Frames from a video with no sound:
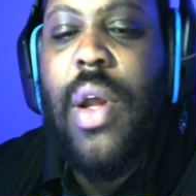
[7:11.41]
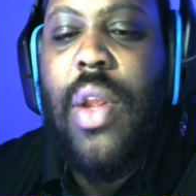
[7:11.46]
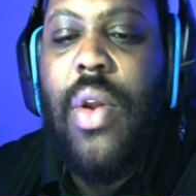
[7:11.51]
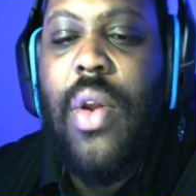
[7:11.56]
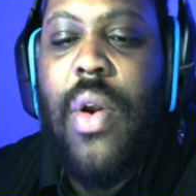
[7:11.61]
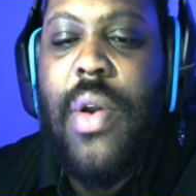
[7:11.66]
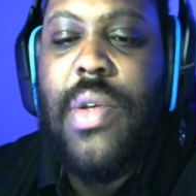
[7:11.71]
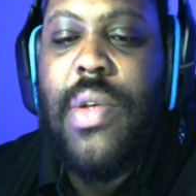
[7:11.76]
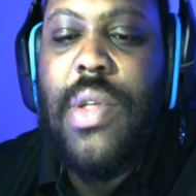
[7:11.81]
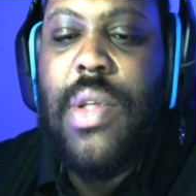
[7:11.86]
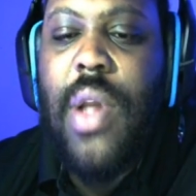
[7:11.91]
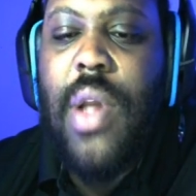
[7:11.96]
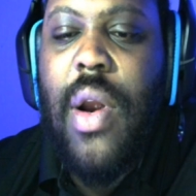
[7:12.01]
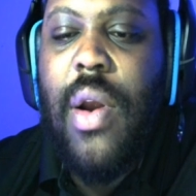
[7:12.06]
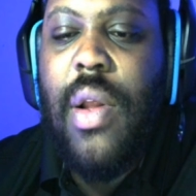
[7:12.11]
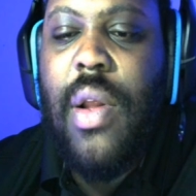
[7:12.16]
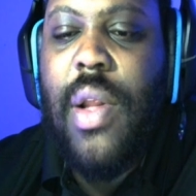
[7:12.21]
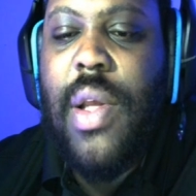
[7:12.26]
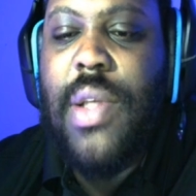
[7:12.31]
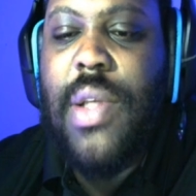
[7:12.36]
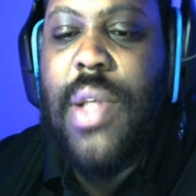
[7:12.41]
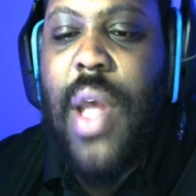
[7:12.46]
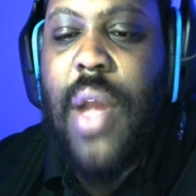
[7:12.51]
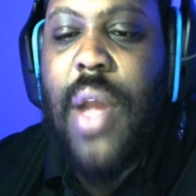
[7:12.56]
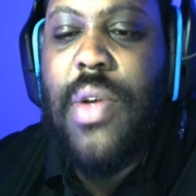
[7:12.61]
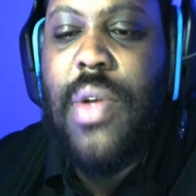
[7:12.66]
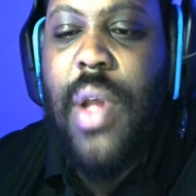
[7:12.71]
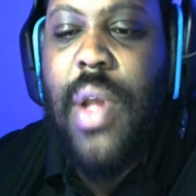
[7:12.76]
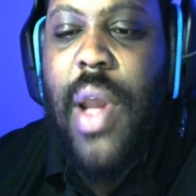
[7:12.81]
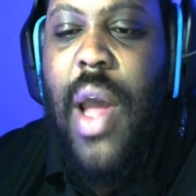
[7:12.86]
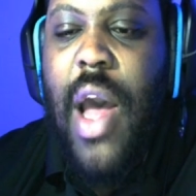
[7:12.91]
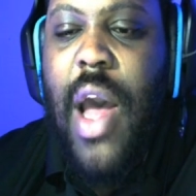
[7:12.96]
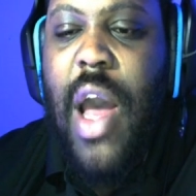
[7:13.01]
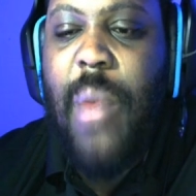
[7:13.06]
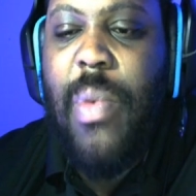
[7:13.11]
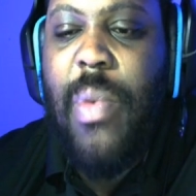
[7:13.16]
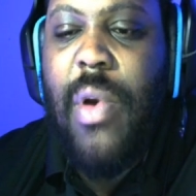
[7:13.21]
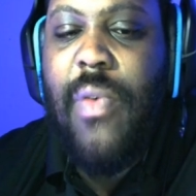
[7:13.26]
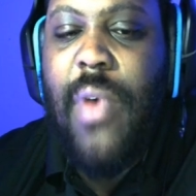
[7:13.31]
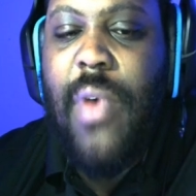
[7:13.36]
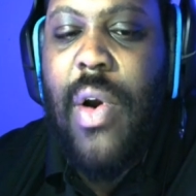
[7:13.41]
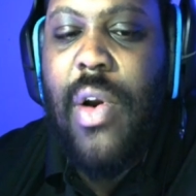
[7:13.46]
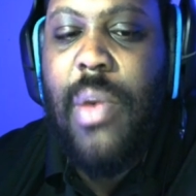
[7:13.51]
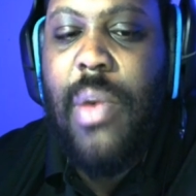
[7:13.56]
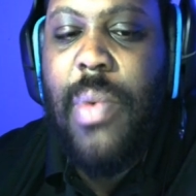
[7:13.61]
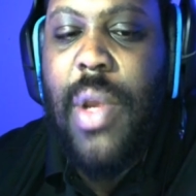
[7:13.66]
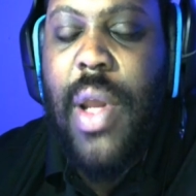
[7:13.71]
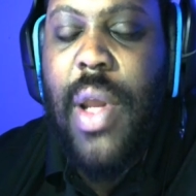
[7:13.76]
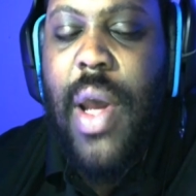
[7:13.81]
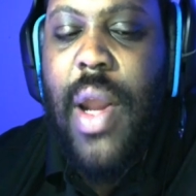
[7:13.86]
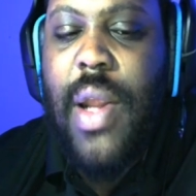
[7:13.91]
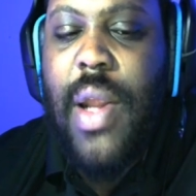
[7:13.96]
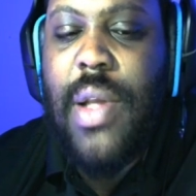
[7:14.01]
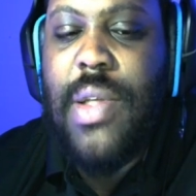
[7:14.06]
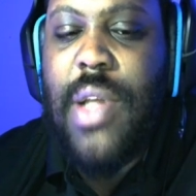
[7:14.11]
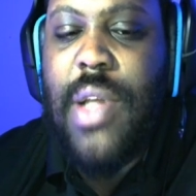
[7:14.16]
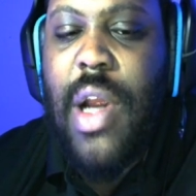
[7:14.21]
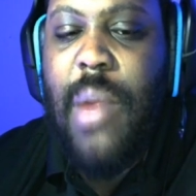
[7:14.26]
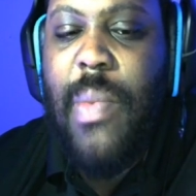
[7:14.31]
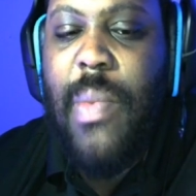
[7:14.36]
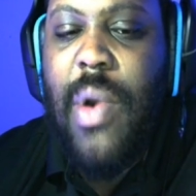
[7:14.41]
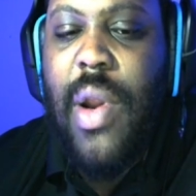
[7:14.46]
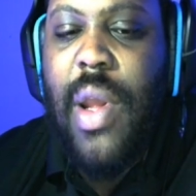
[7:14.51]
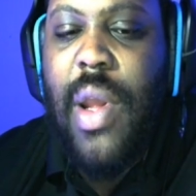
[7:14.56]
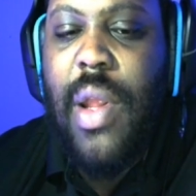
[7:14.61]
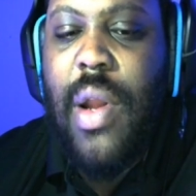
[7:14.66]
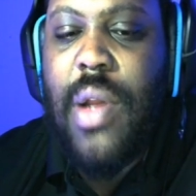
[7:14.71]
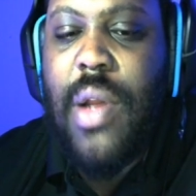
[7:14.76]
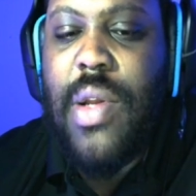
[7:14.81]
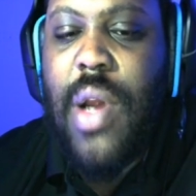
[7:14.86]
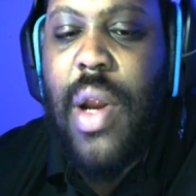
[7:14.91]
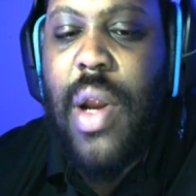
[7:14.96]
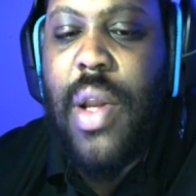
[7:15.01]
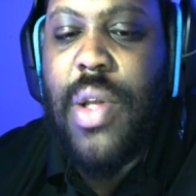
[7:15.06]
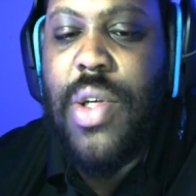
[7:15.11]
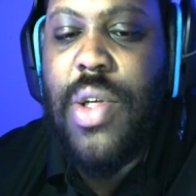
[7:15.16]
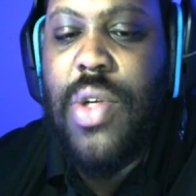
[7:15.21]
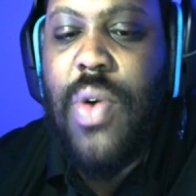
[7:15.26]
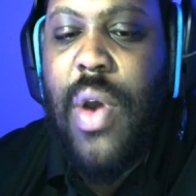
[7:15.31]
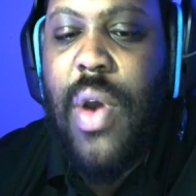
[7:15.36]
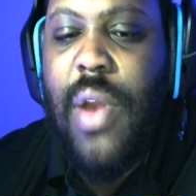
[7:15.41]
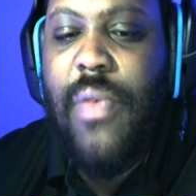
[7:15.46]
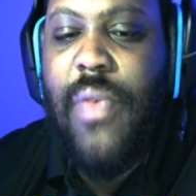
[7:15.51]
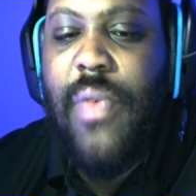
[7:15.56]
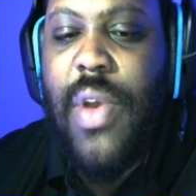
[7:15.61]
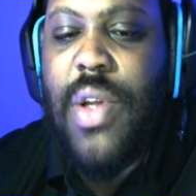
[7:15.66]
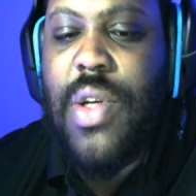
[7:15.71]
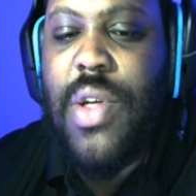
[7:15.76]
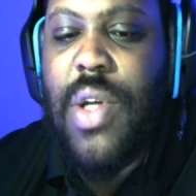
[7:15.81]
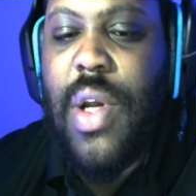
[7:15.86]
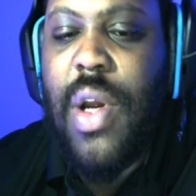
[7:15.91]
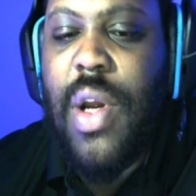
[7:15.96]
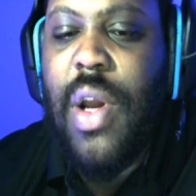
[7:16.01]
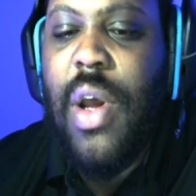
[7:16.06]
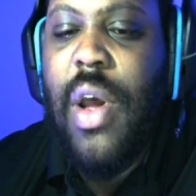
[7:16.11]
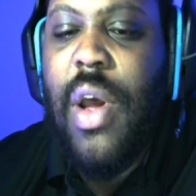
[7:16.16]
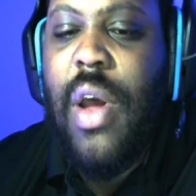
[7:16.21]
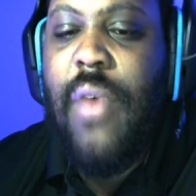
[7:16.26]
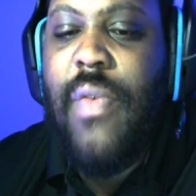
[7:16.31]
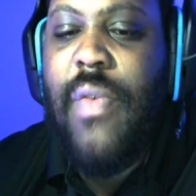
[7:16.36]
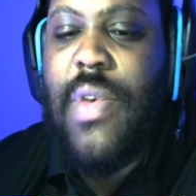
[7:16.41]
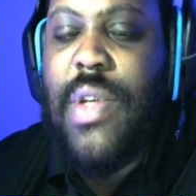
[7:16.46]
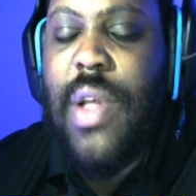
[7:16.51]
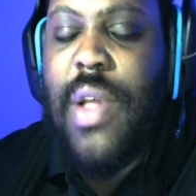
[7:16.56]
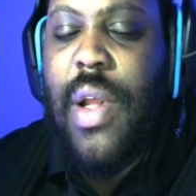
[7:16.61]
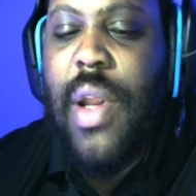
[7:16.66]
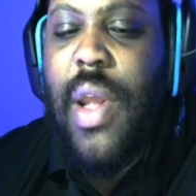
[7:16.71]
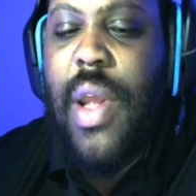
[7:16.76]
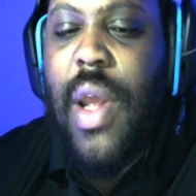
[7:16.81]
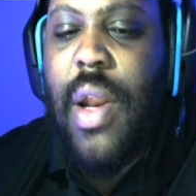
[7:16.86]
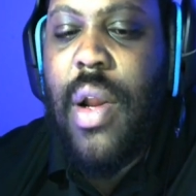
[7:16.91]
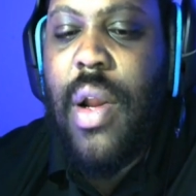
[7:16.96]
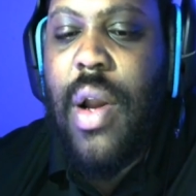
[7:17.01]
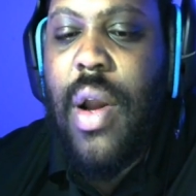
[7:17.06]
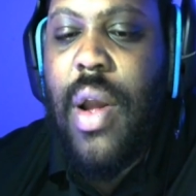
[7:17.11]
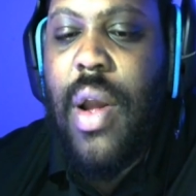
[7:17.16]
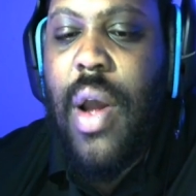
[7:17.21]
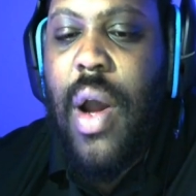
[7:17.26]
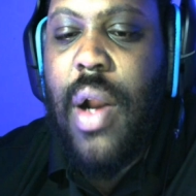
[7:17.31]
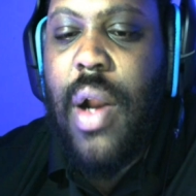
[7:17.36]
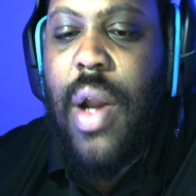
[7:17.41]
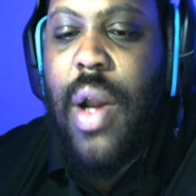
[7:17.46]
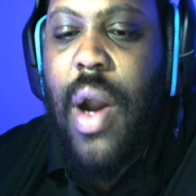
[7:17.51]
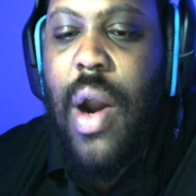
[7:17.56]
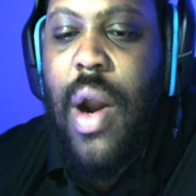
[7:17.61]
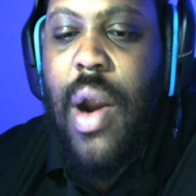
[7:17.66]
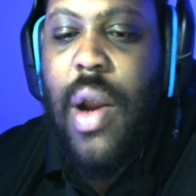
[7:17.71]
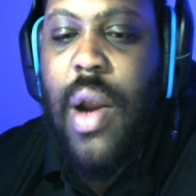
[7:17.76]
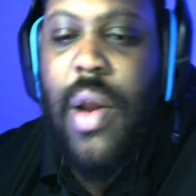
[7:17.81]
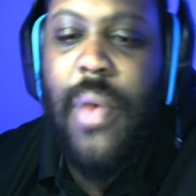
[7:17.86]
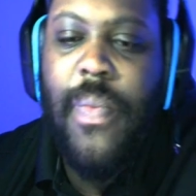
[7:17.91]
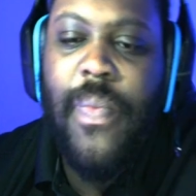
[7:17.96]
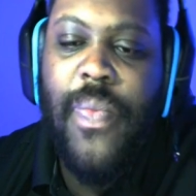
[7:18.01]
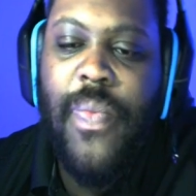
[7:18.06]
Taronis is currently scheduling a high-profile ribbon-cutting ceremony in their Turkish joint venture facility in Ankara.